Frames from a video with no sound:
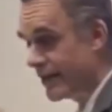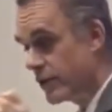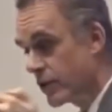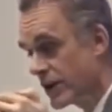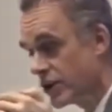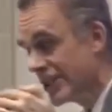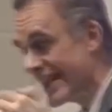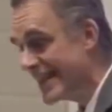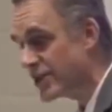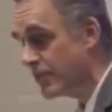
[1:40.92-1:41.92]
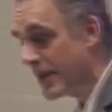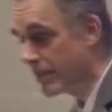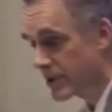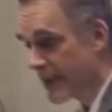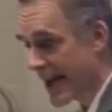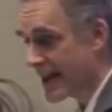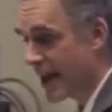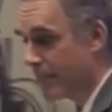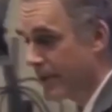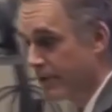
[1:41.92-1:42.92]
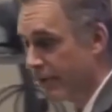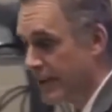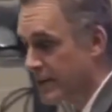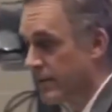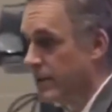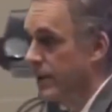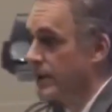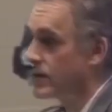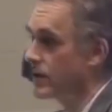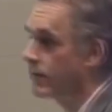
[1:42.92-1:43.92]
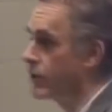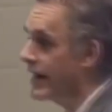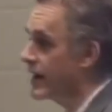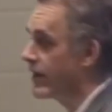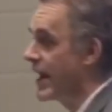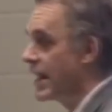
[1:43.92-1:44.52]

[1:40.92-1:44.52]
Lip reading: if you can teach people to stand up in the face of the things they're afraid of,